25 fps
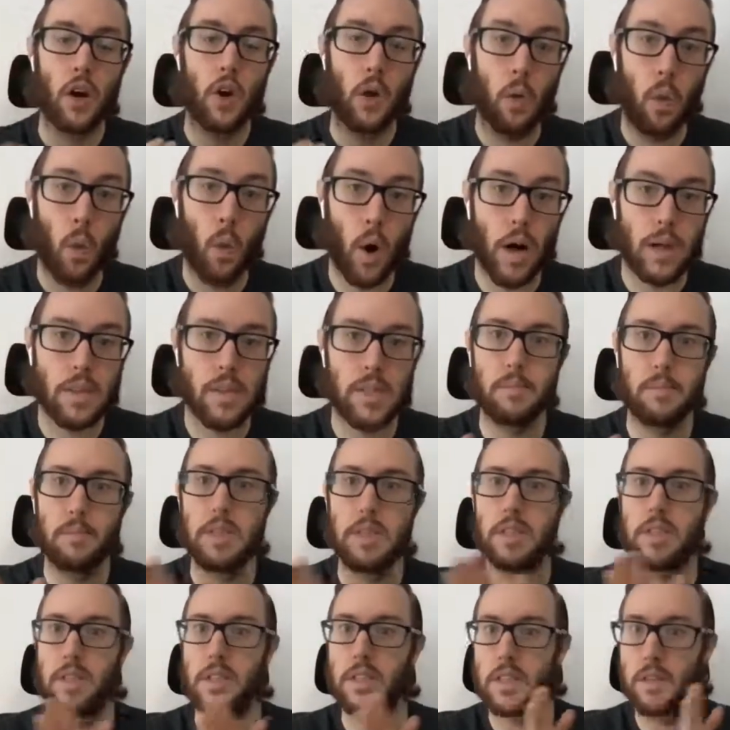Quantum
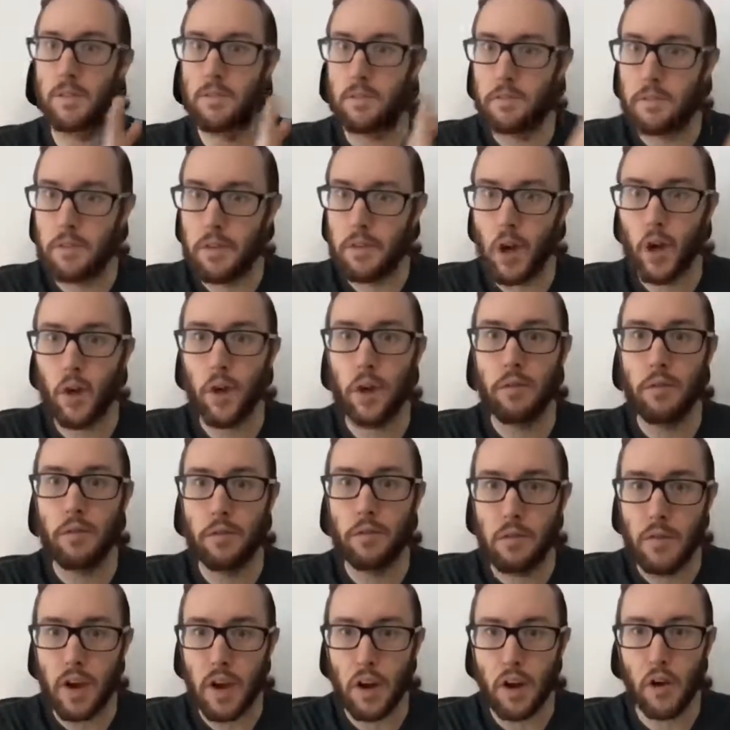is its very,
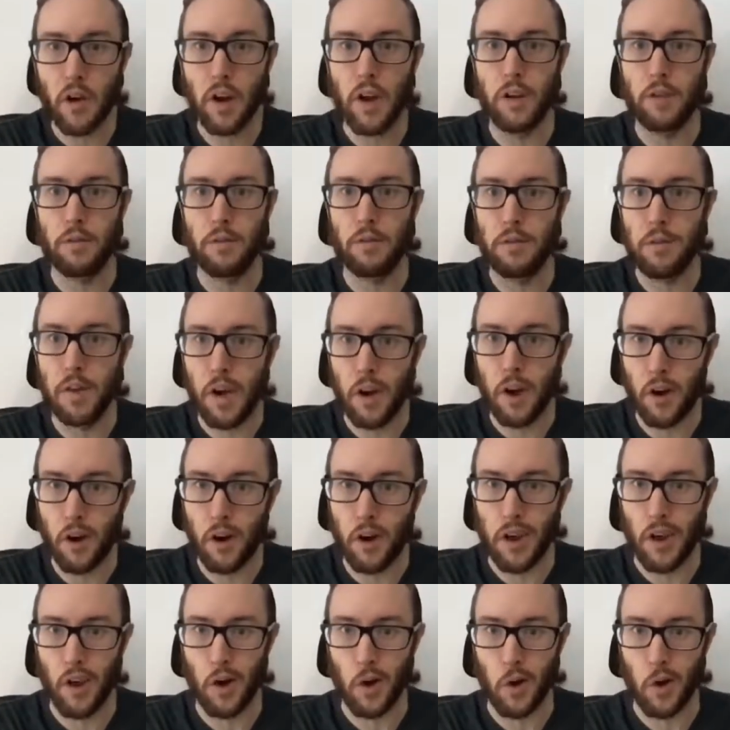very,
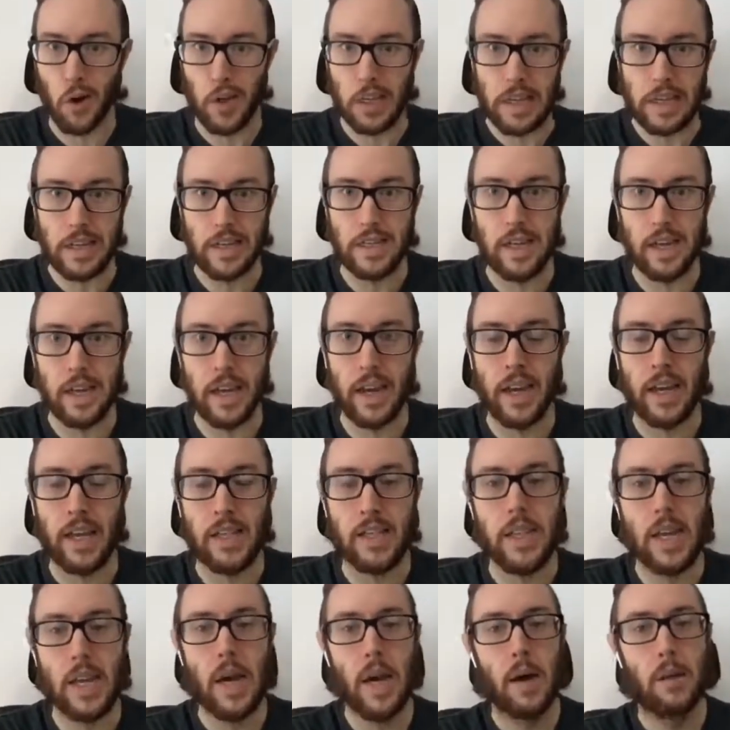very early
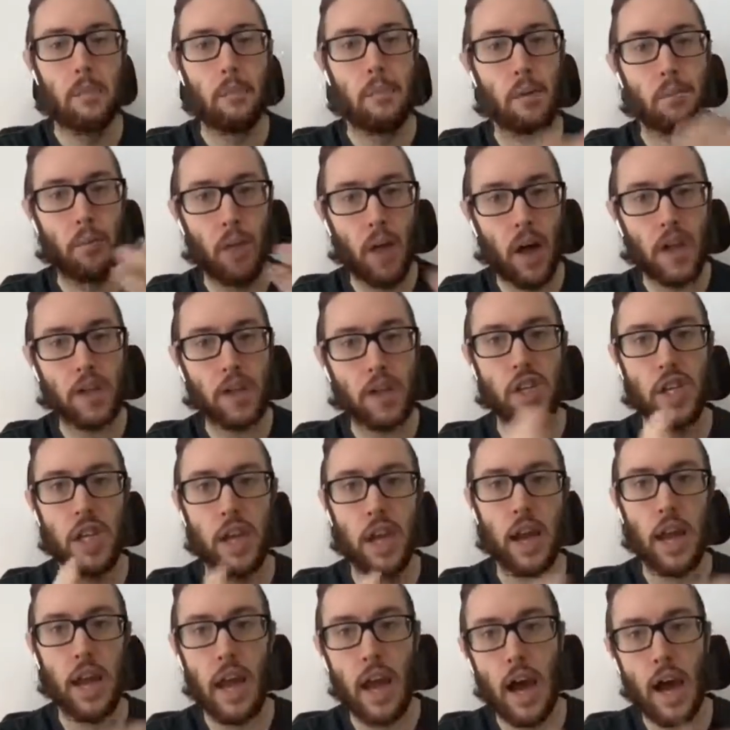days, but blockchain
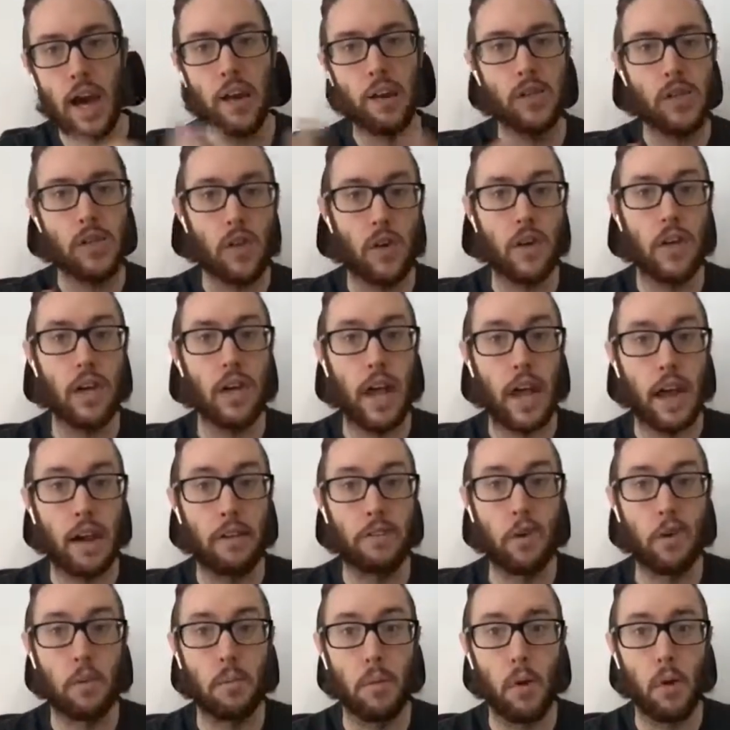and AI are starting to
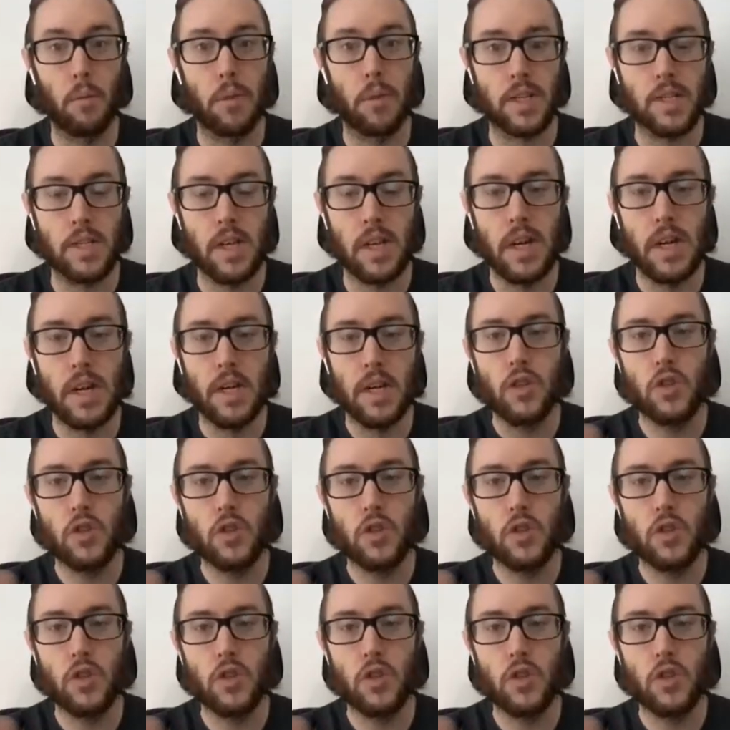have their moment.